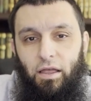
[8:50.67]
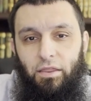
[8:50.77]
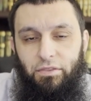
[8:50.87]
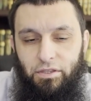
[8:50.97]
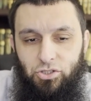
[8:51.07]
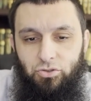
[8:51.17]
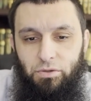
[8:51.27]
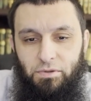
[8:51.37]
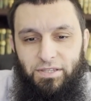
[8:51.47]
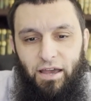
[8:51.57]
these
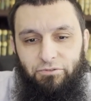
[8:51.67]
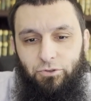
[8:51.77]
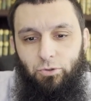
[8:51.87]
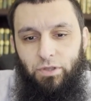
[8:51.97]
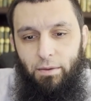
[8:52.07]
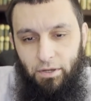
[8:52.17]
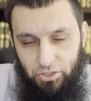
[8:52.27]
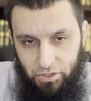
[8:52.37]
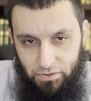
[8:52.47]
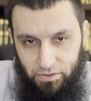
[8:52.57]
treatments have two
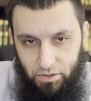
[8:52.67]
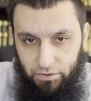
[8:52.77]
dimensions.